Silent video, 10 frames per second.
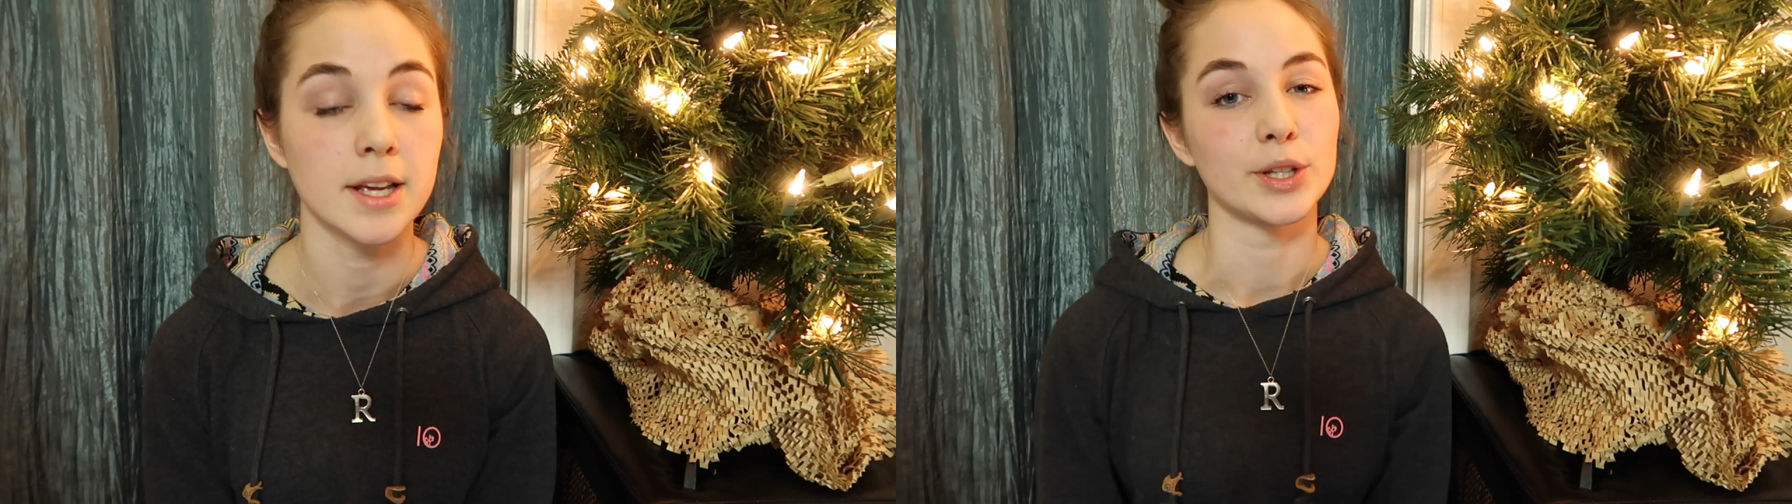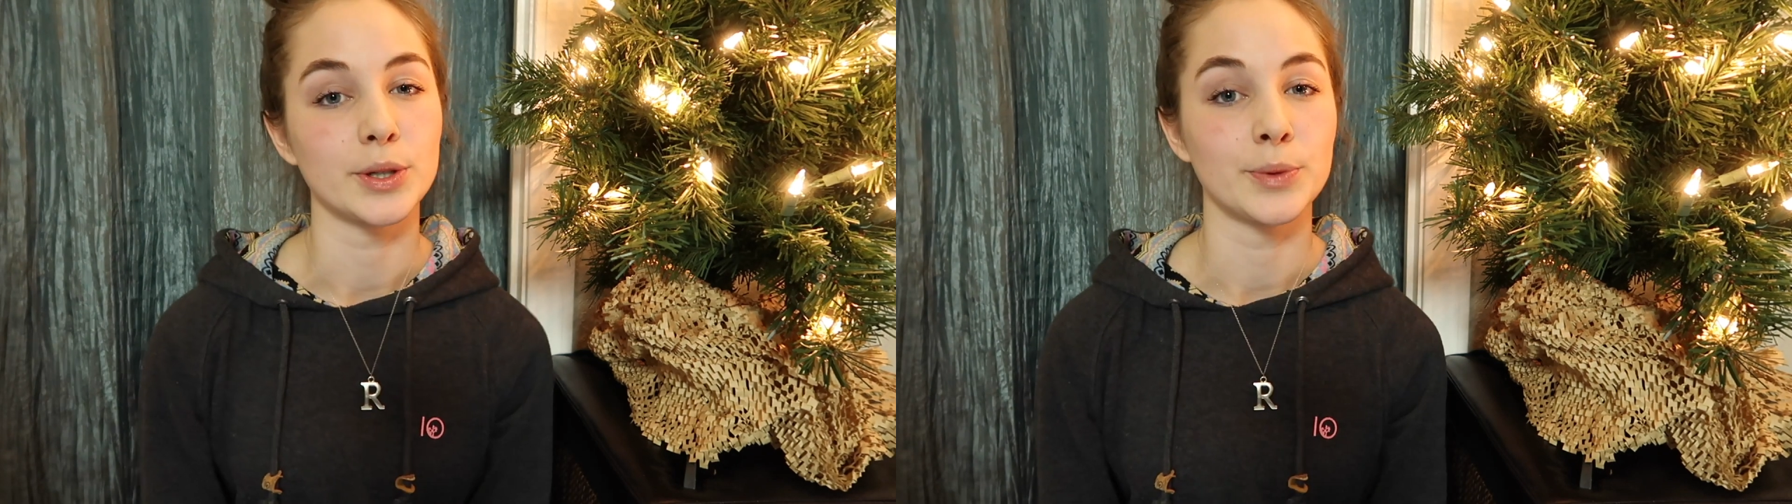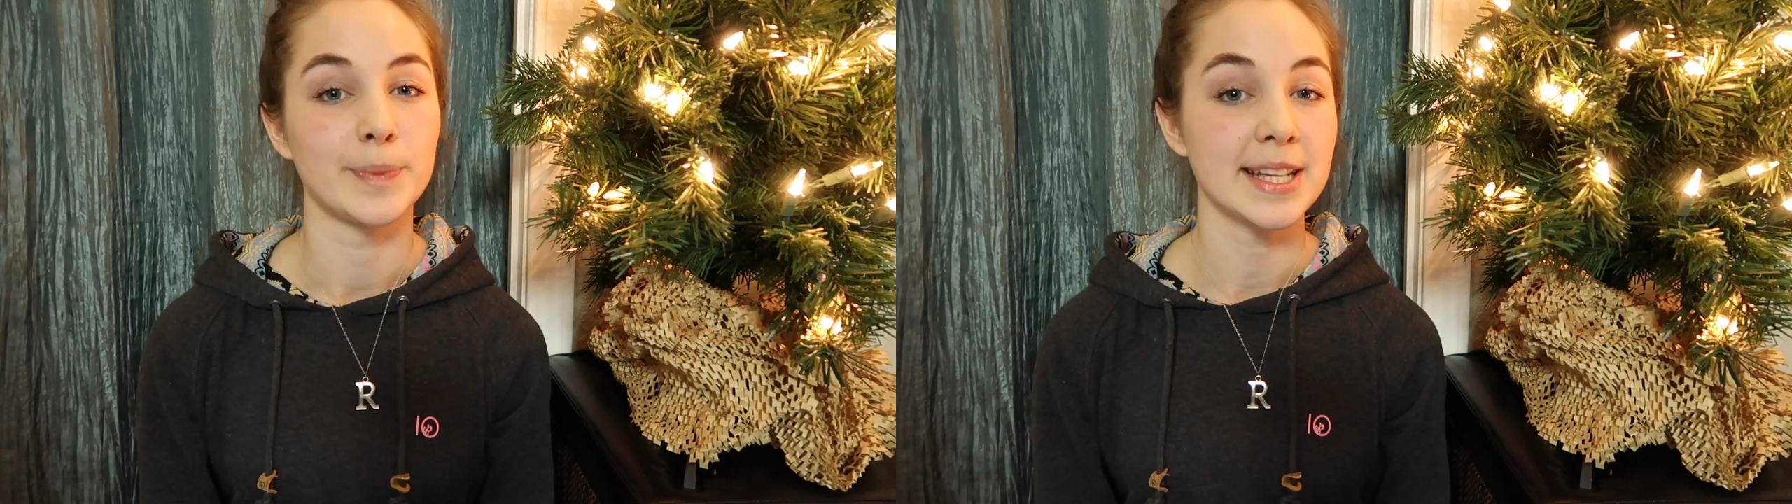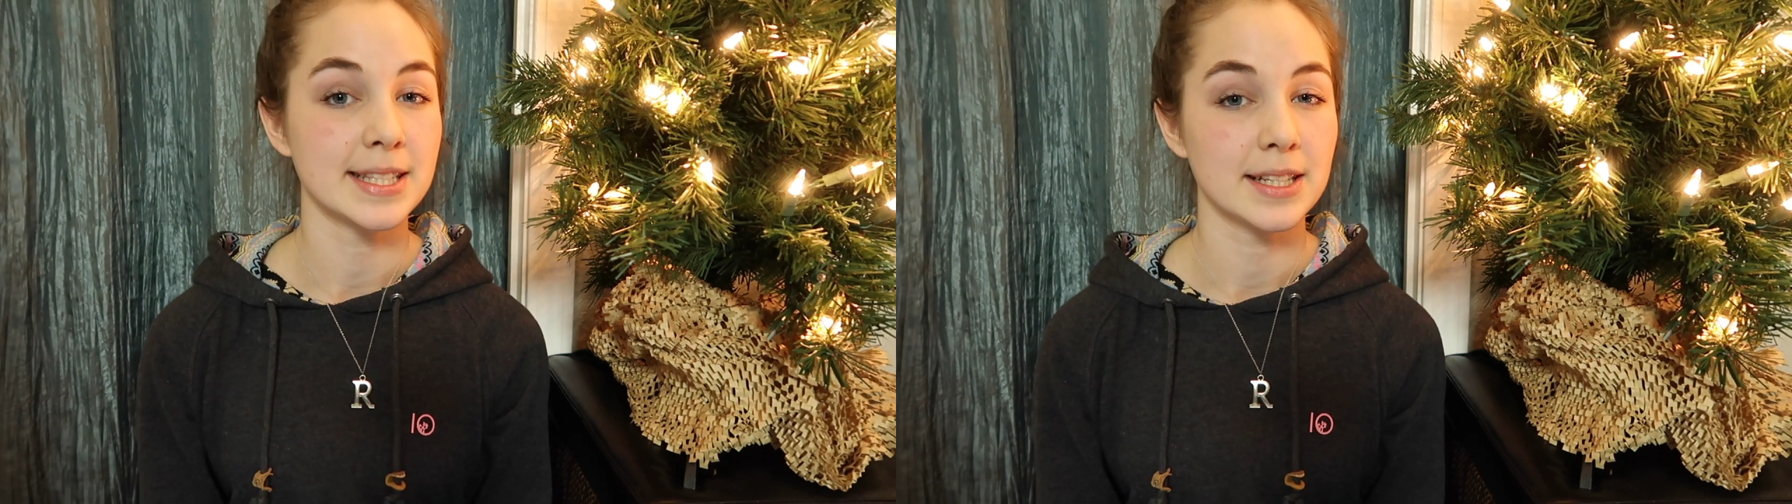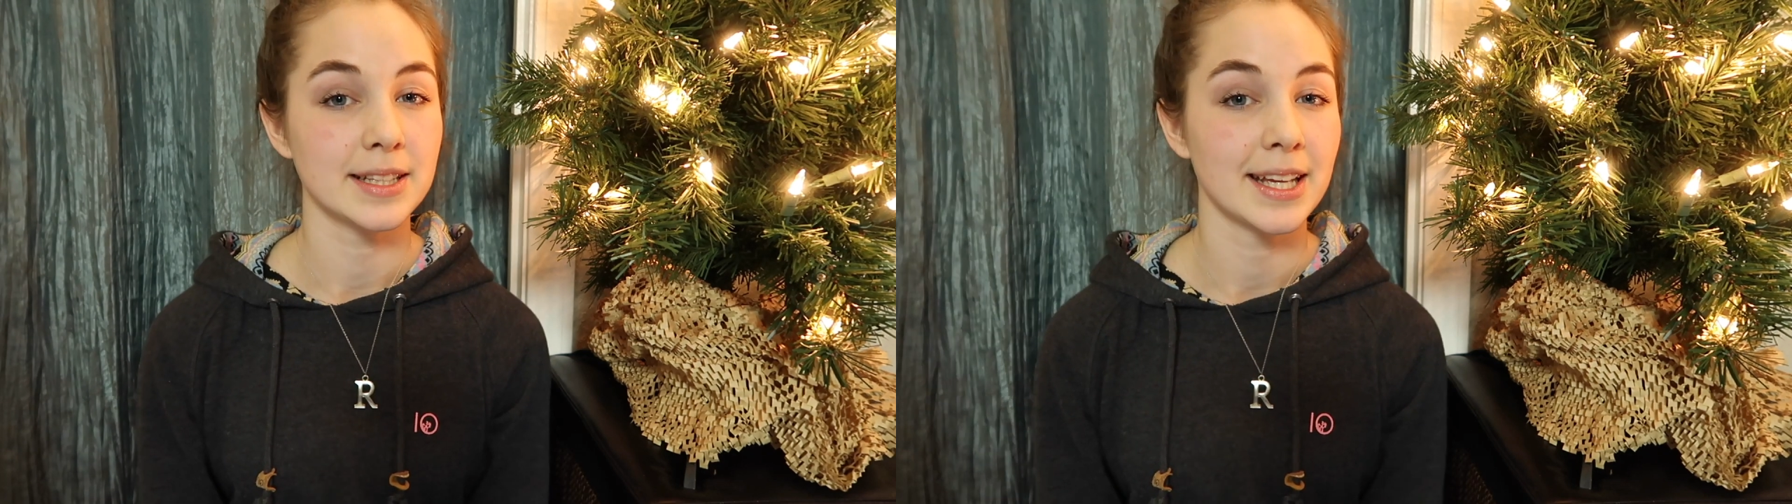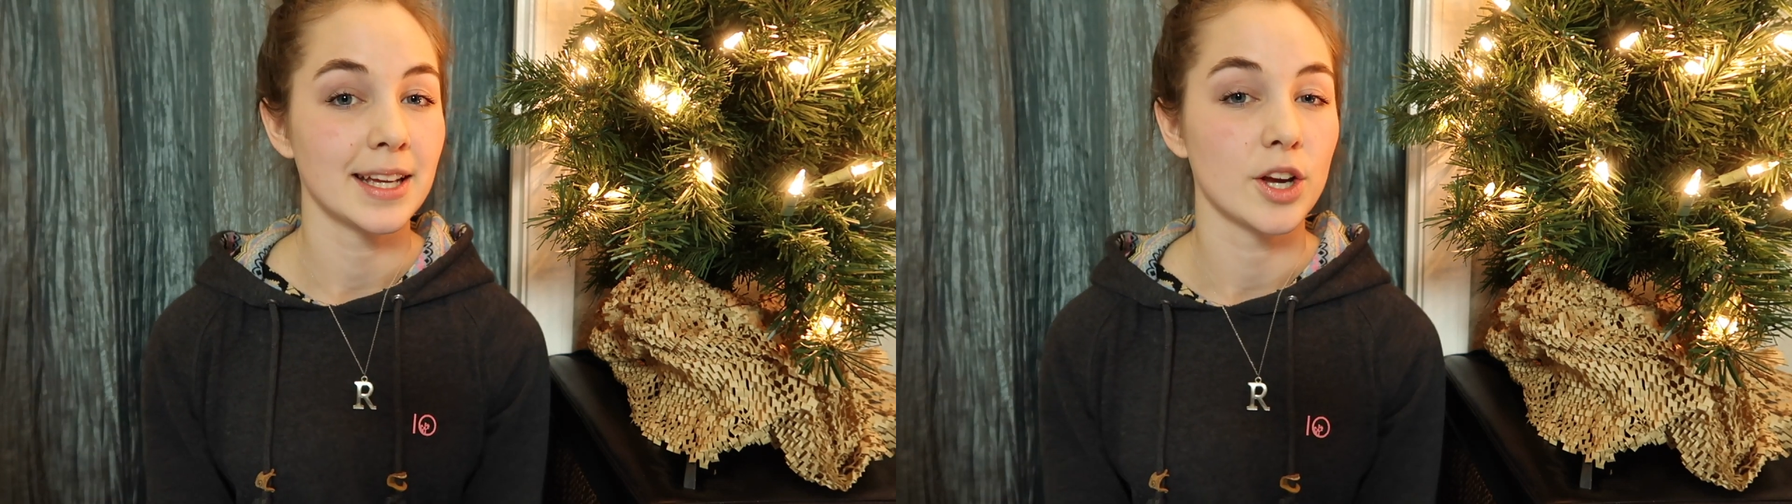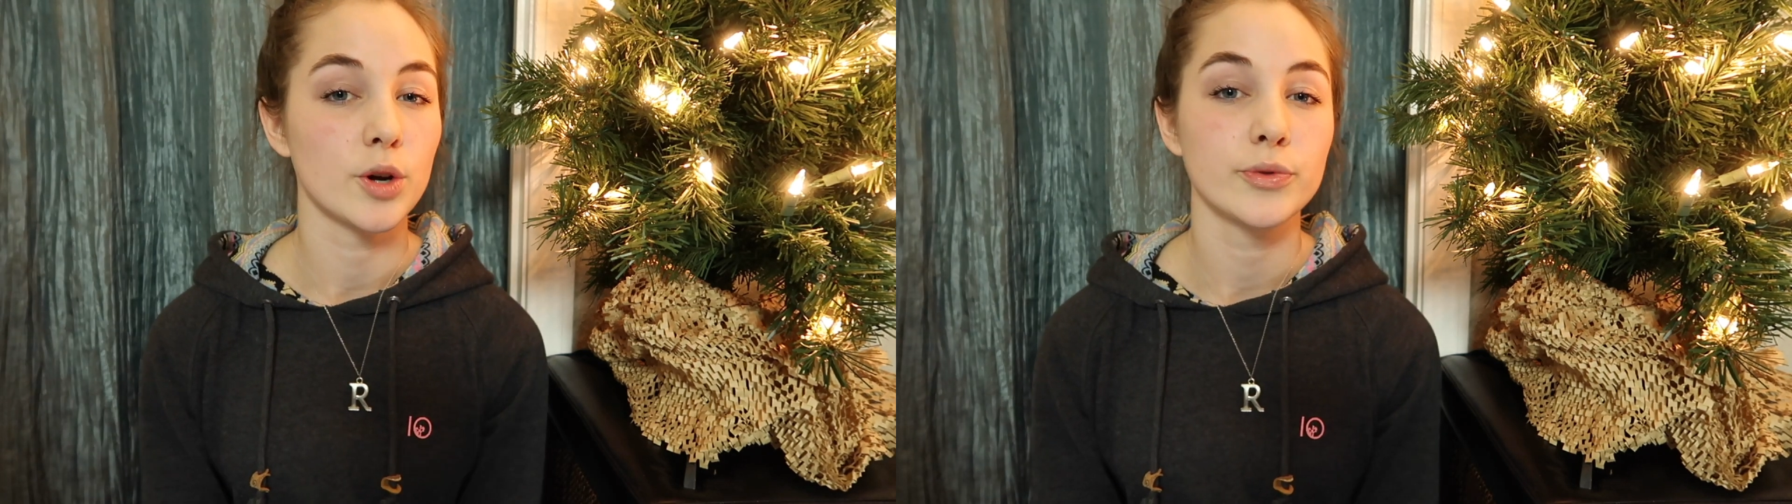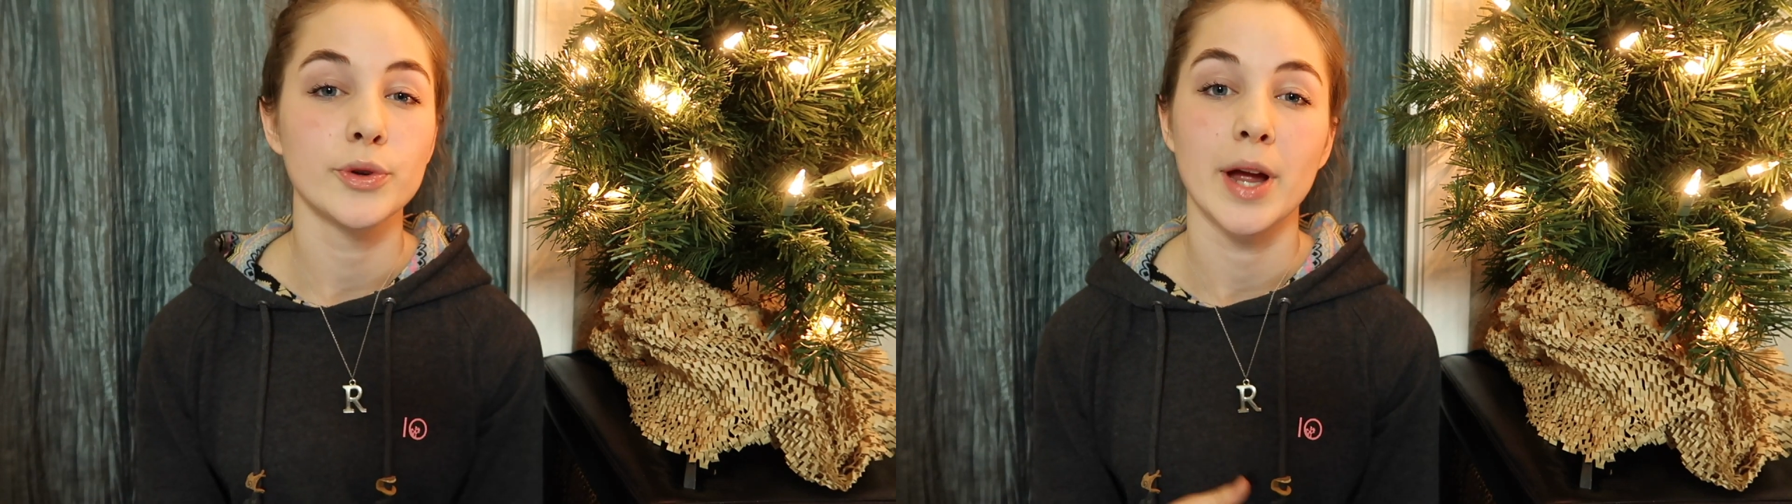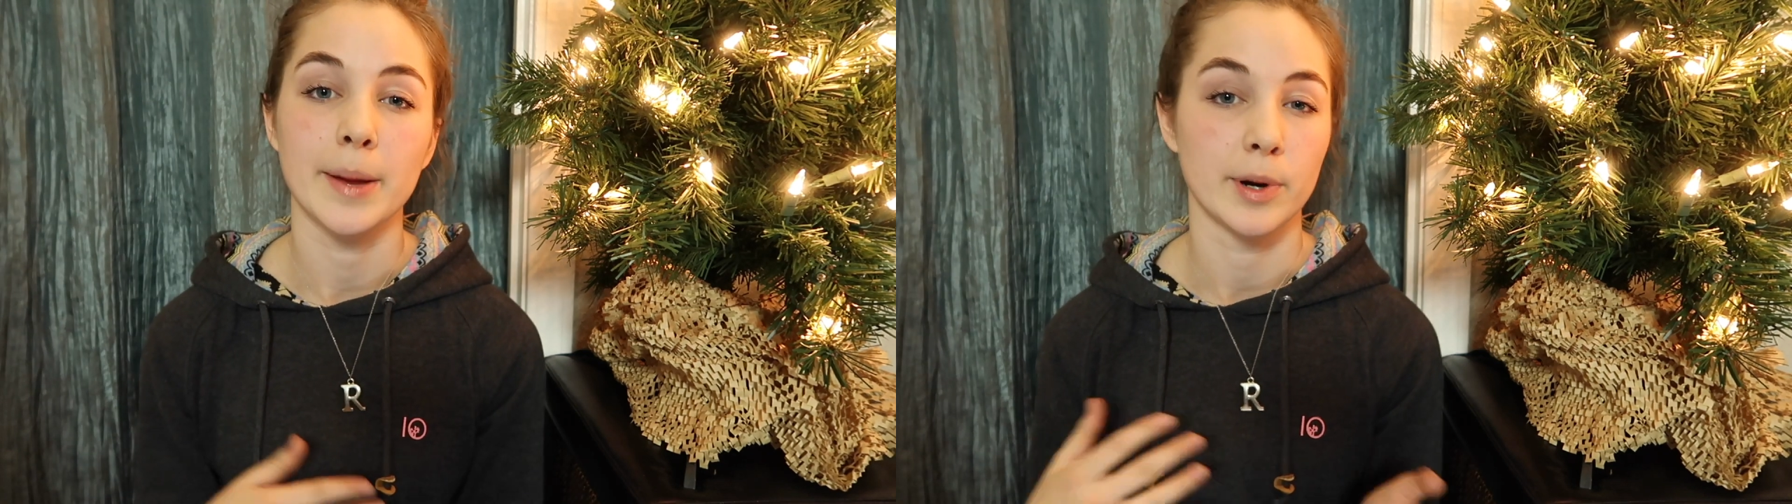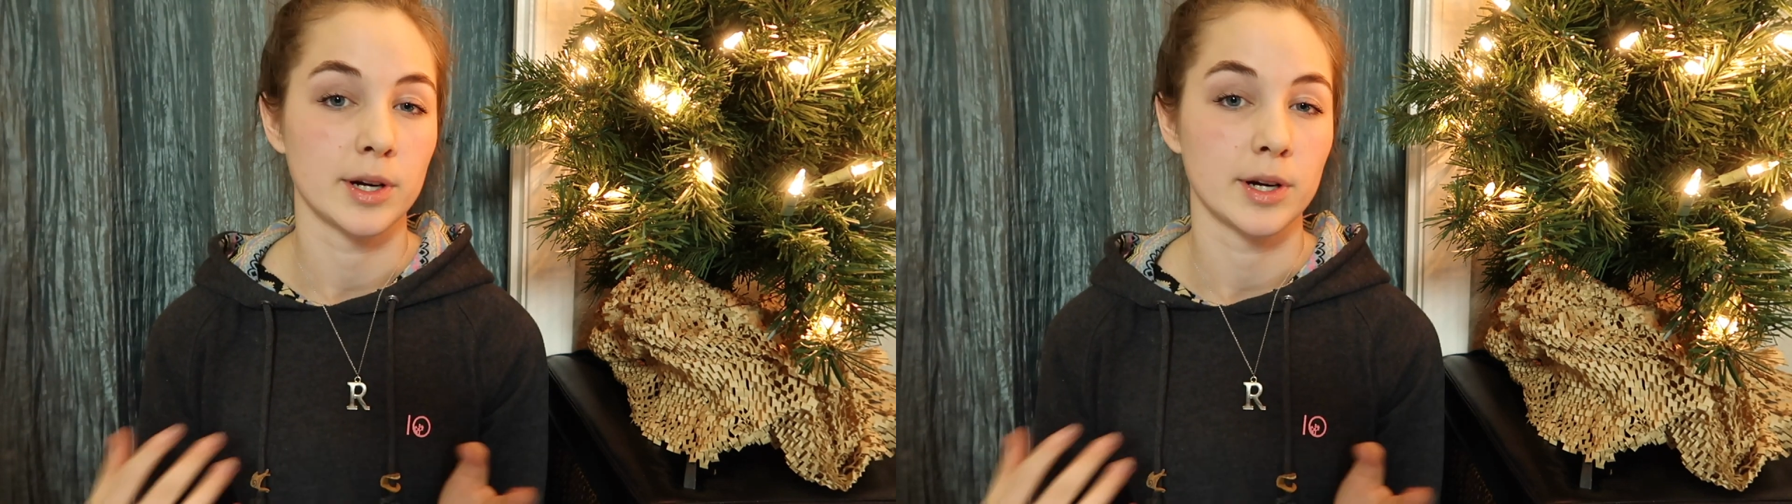You basically go through a